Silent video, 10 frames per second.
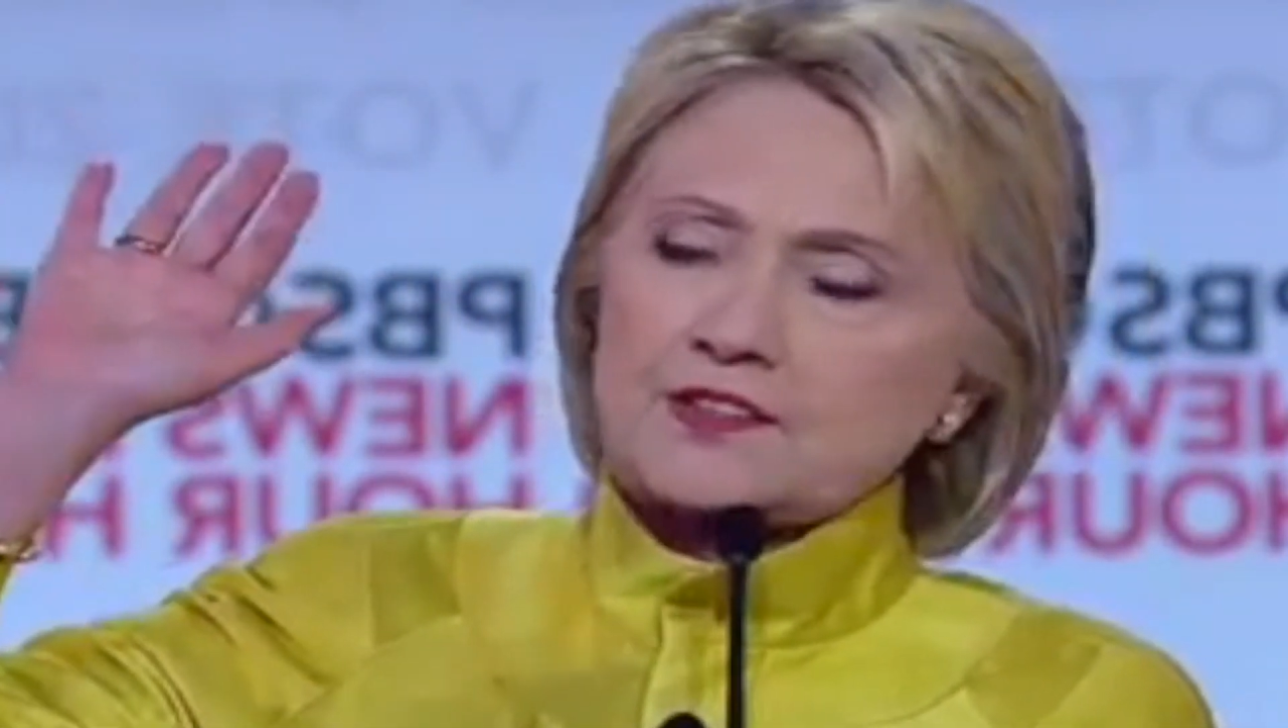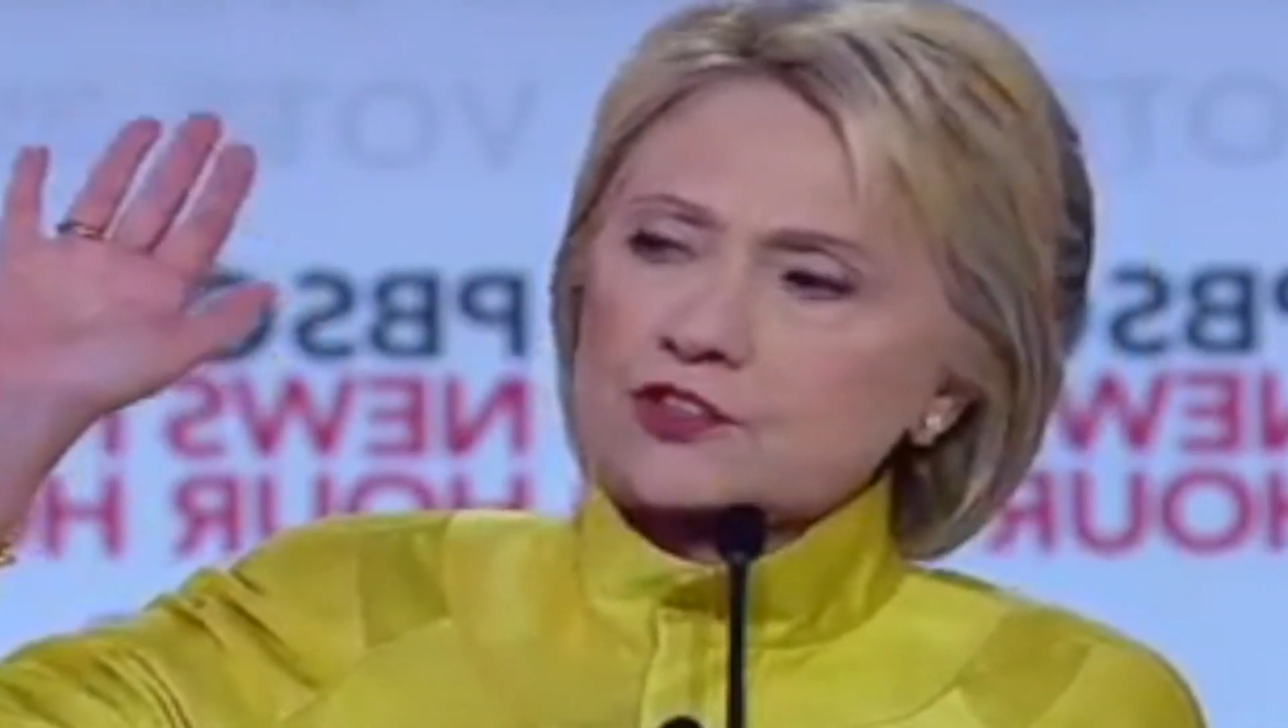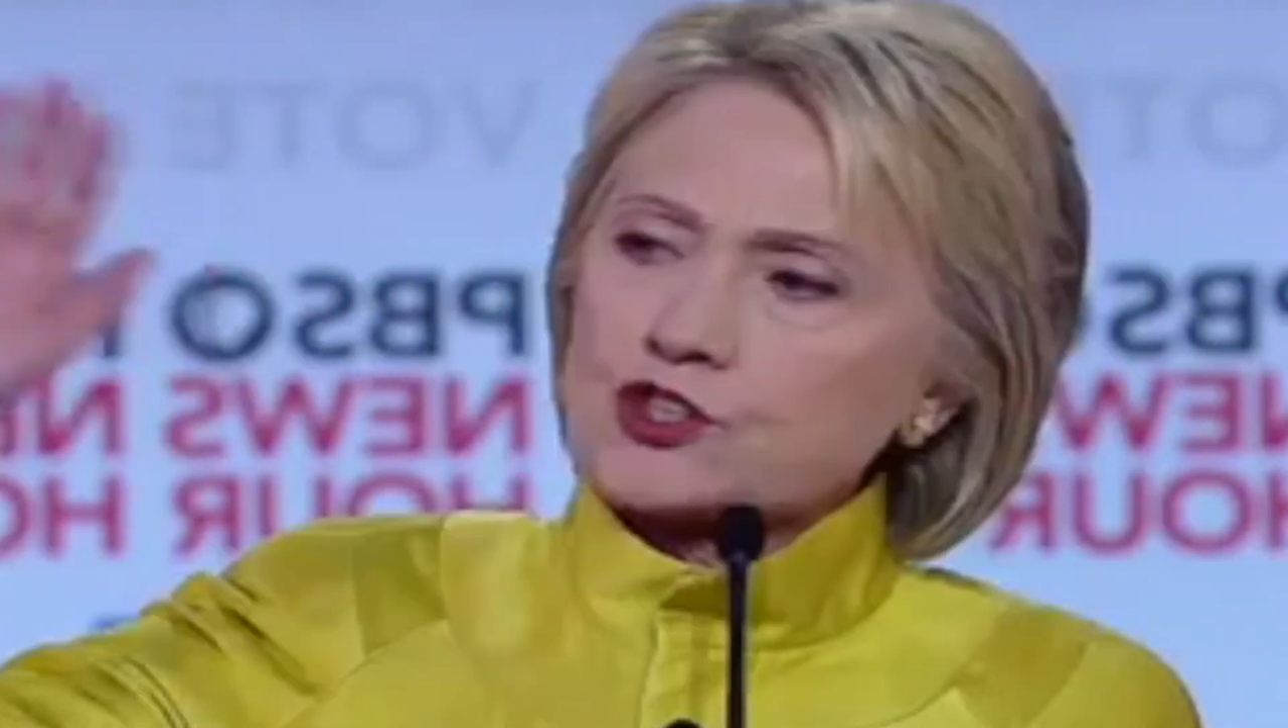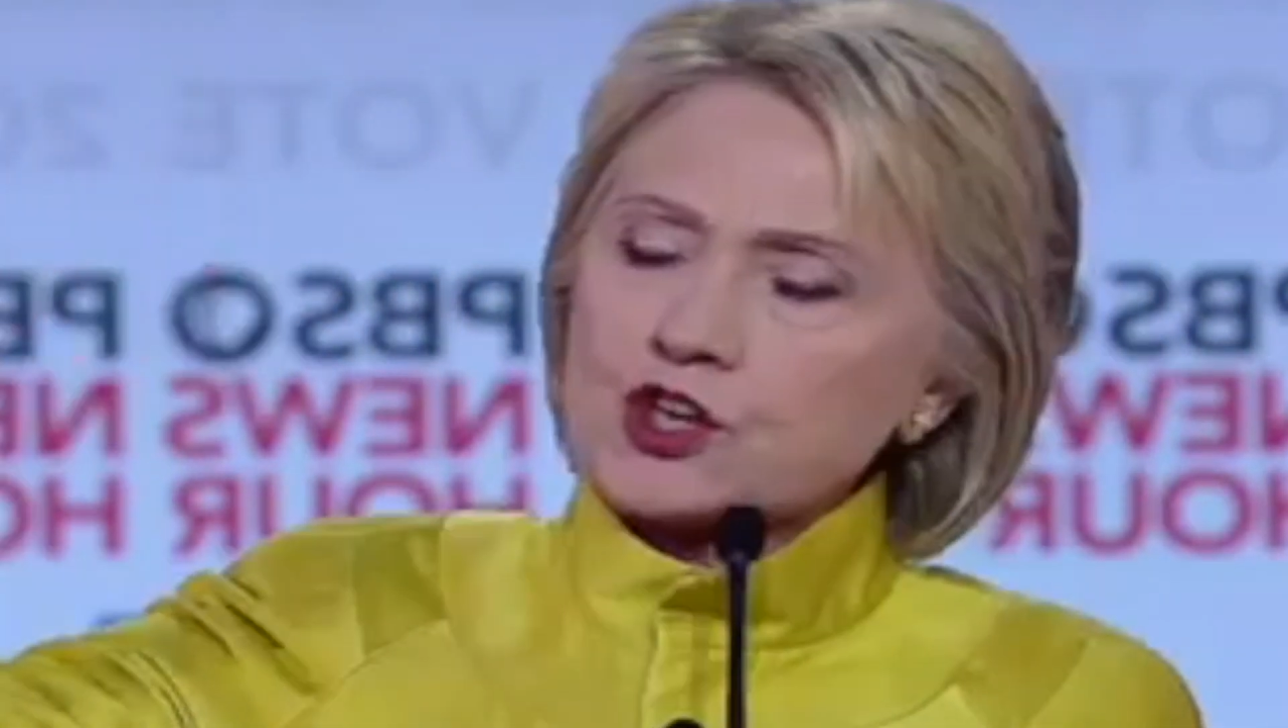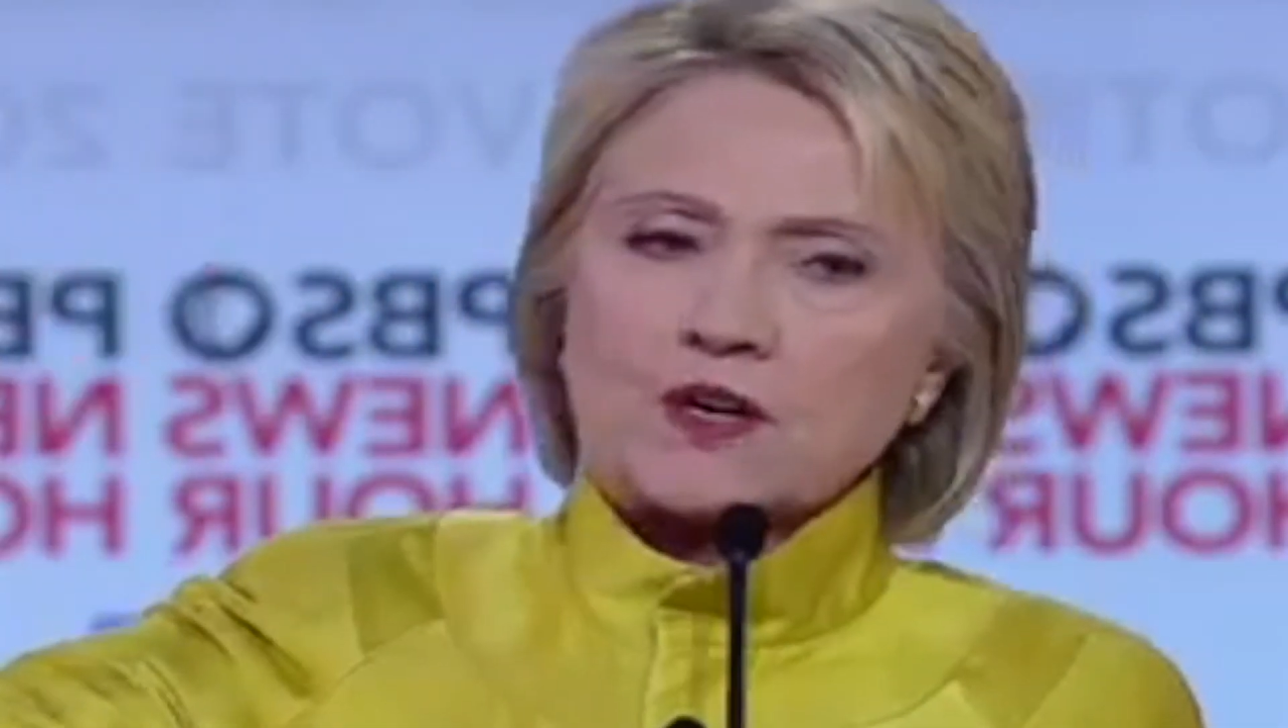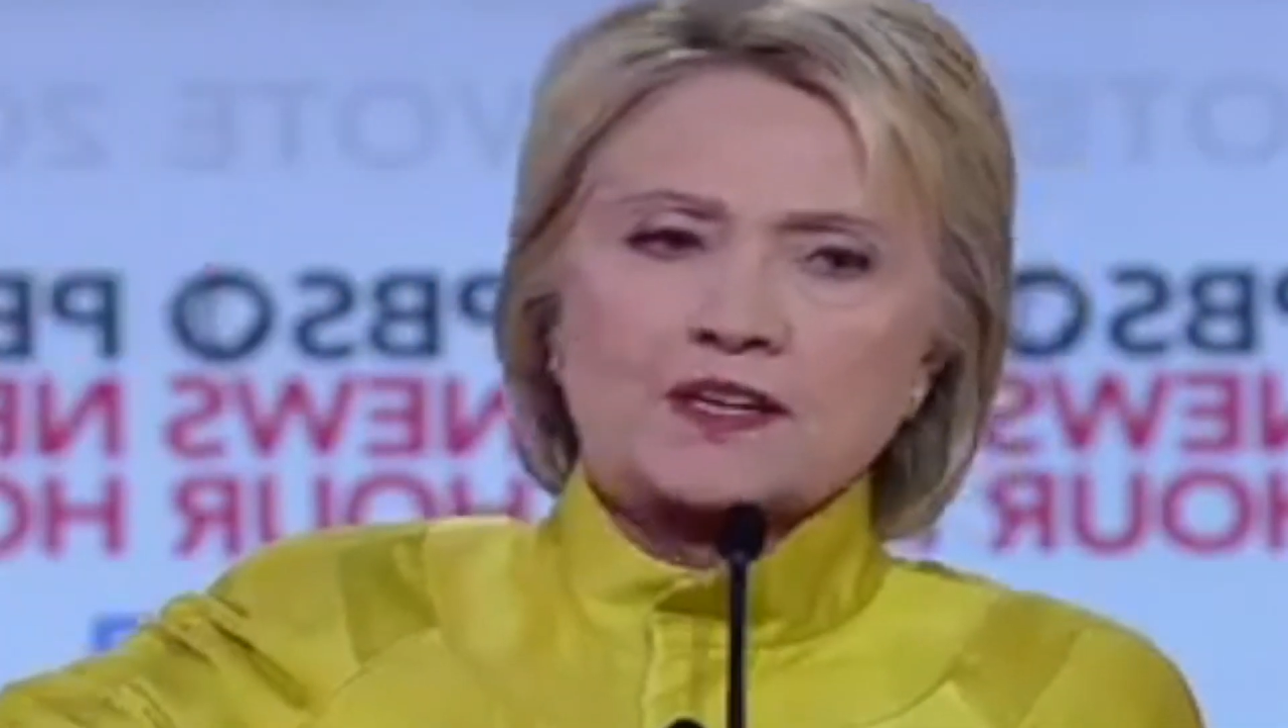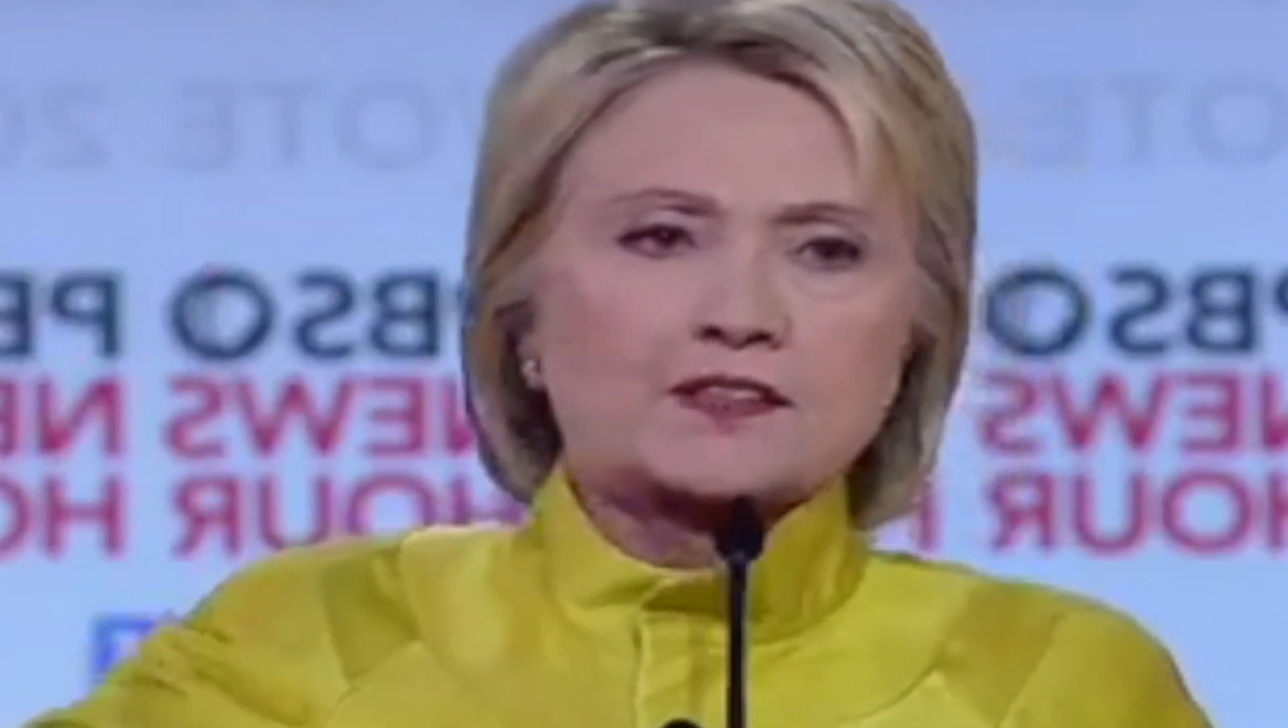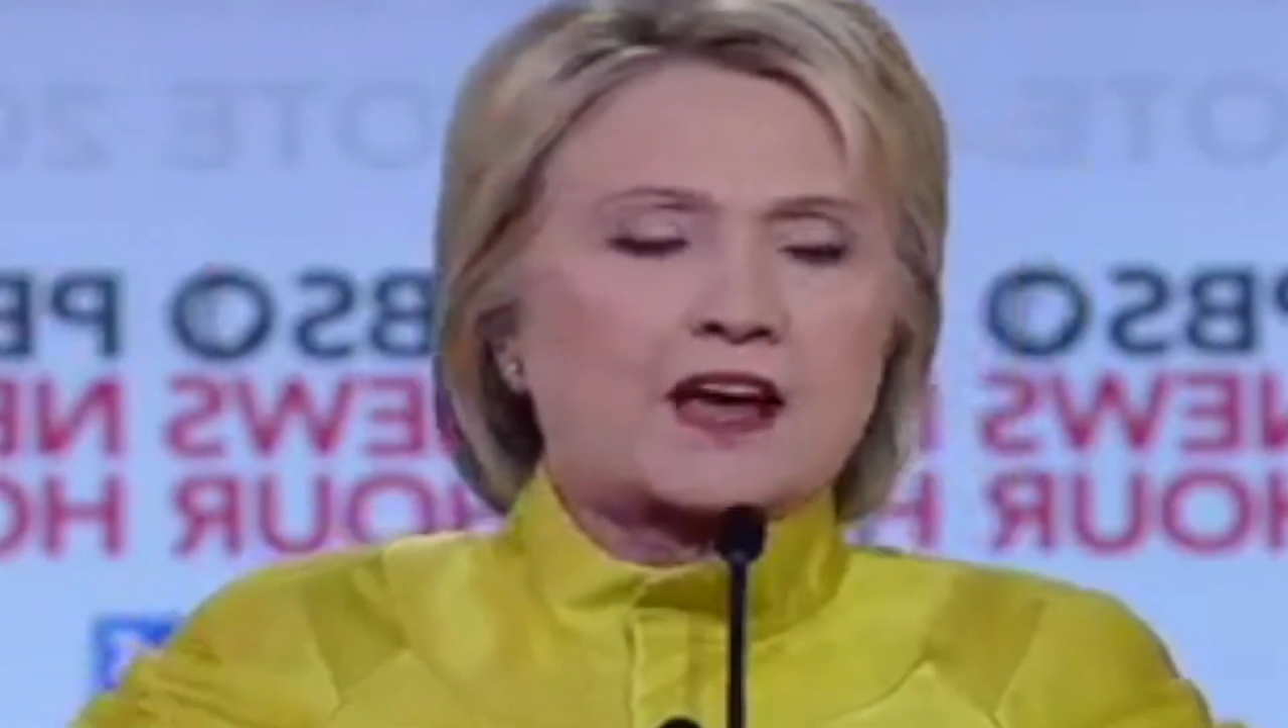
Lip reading: insurance